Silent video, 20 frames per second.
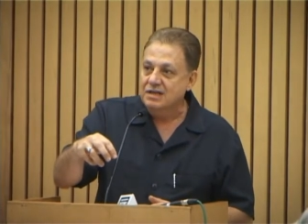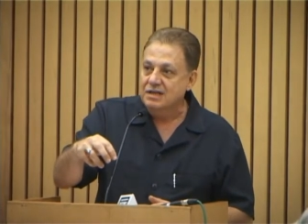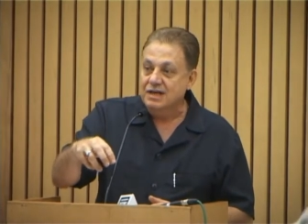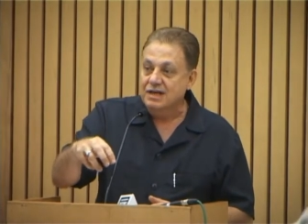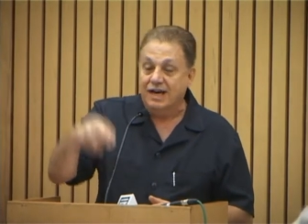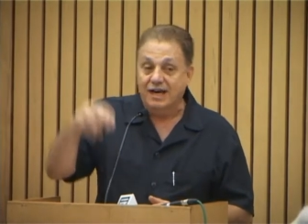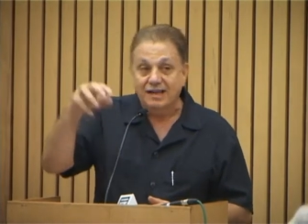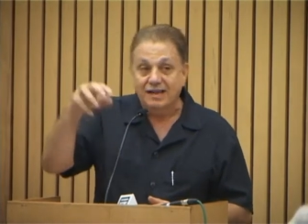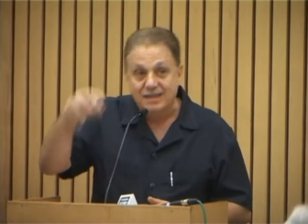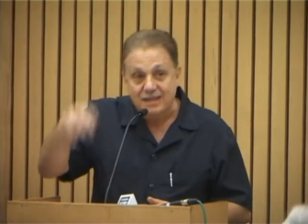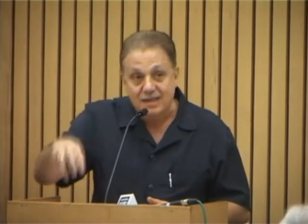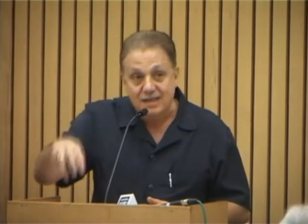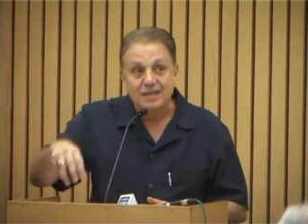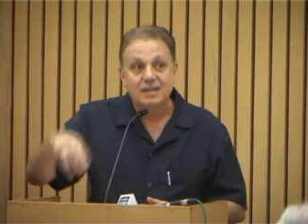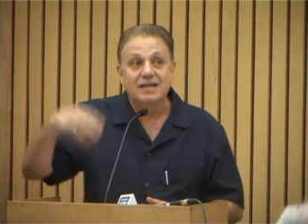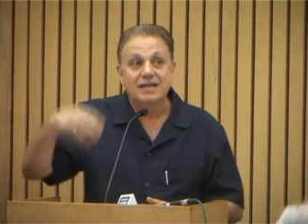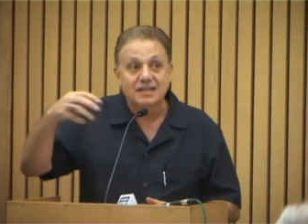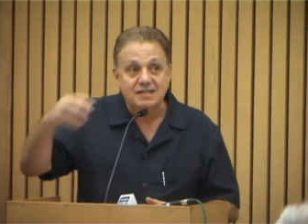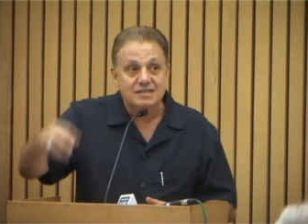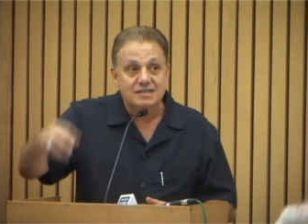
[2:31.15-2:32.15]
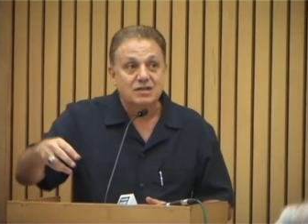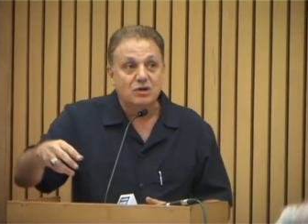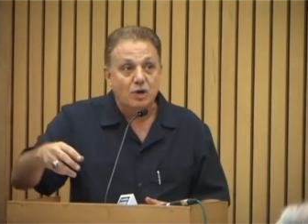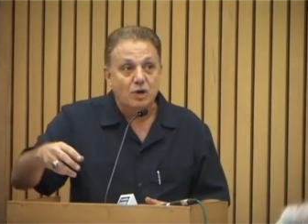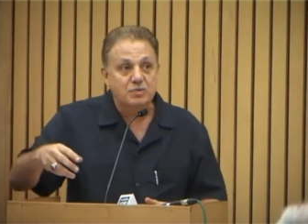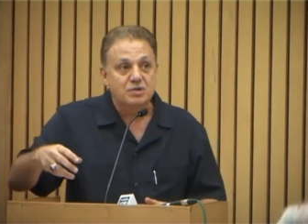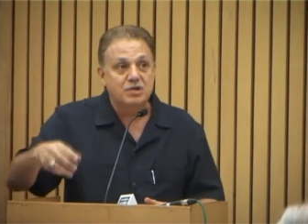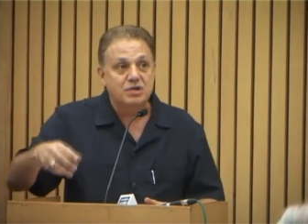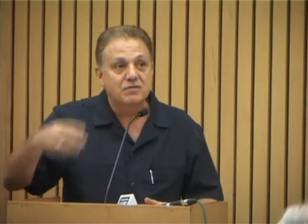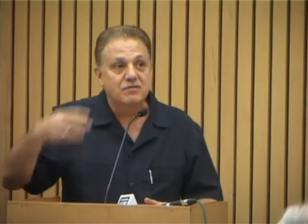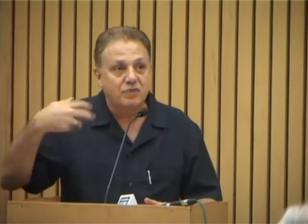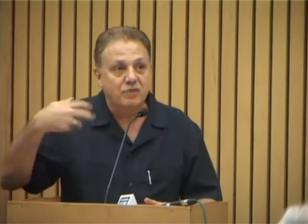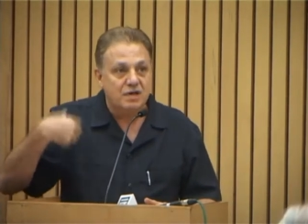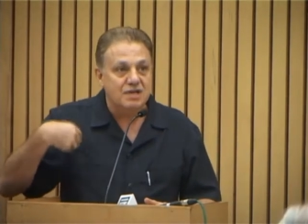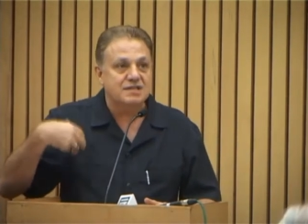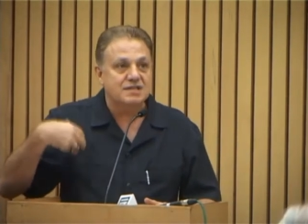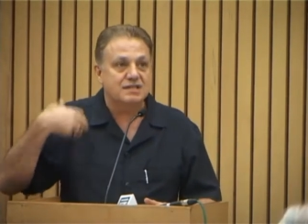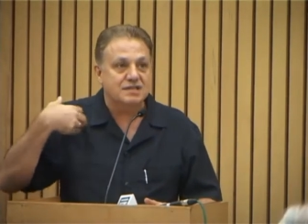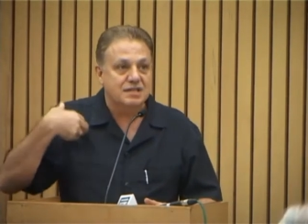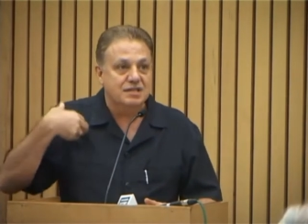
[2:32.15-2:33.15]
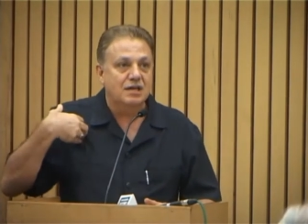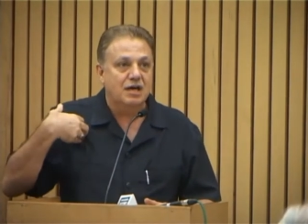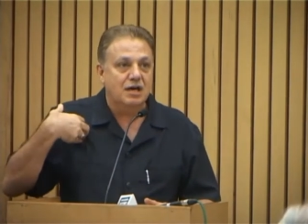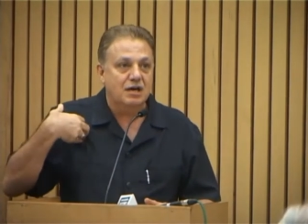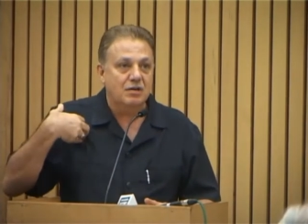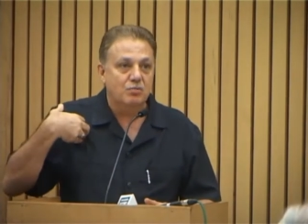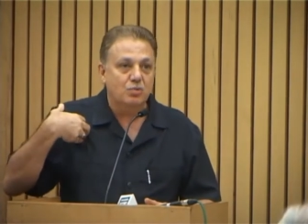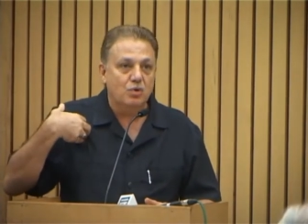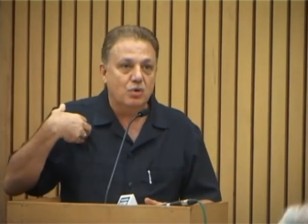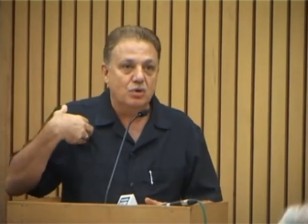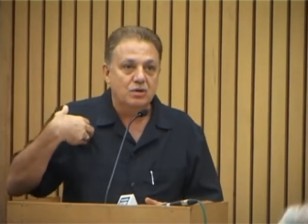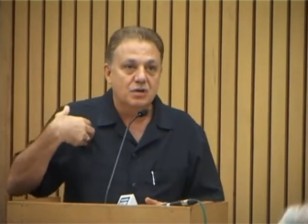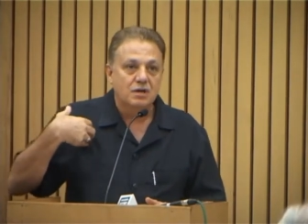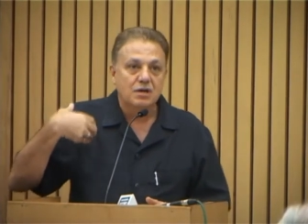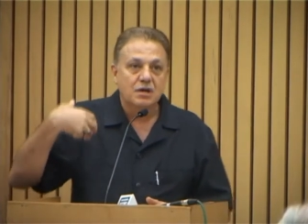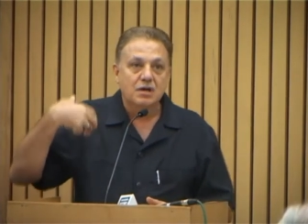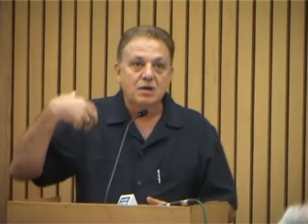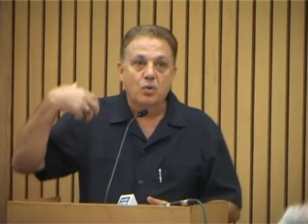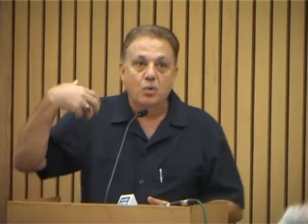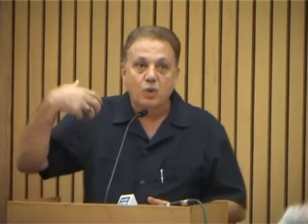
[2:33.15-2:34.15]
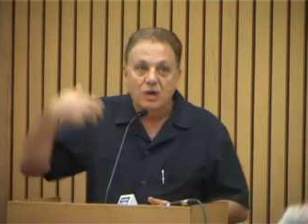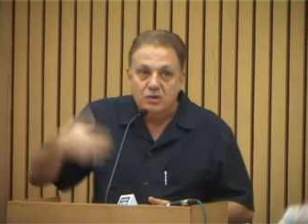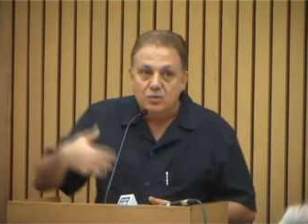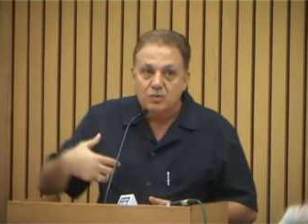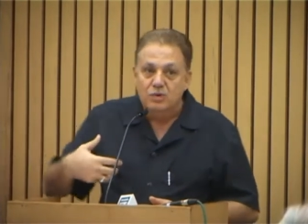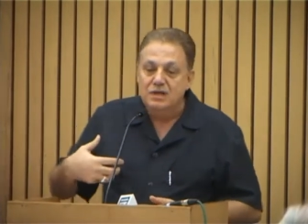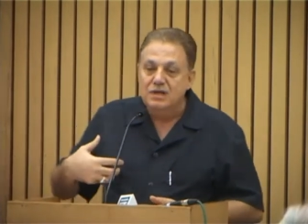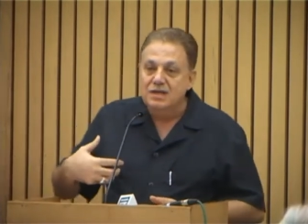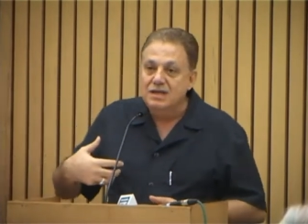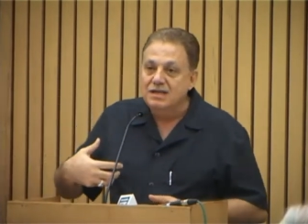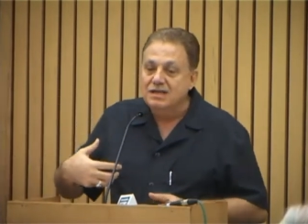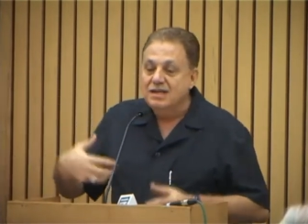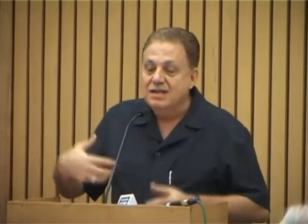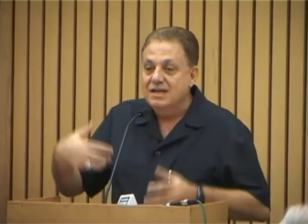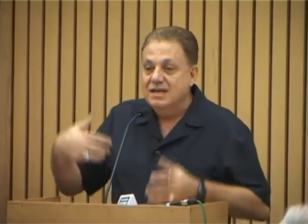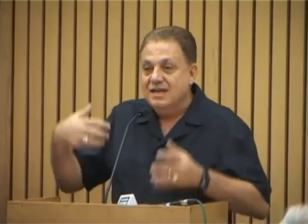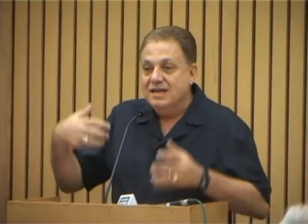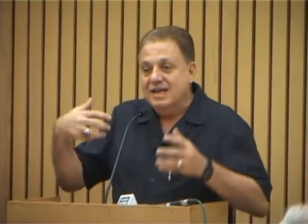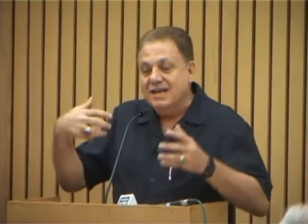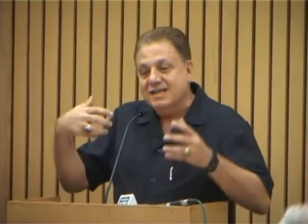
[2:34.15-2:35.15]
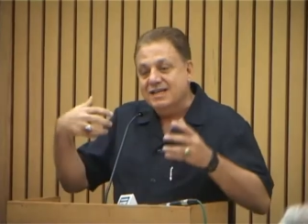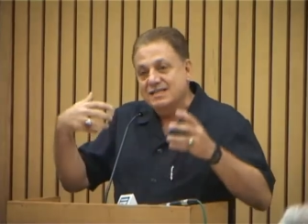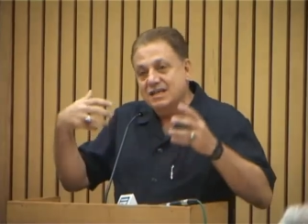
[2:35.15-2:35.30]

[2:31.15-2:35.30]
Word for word: I think that's the option for us in the Arab world. What we need is a